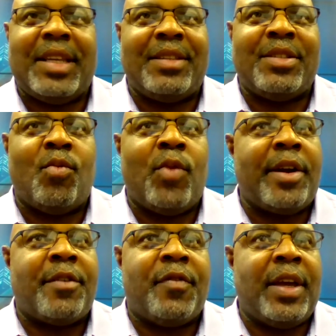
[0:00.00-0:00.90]
it's a
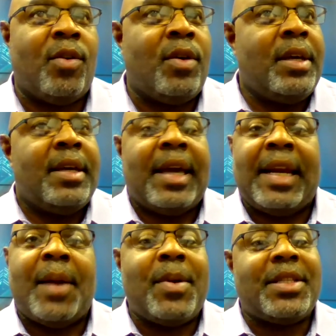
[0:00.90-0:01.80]
weird feel
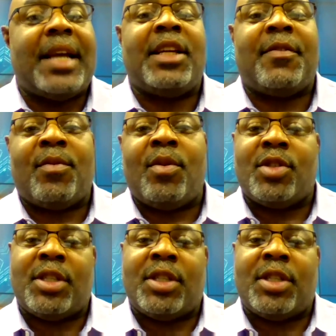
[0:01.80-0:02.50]
and everyone's got different rules.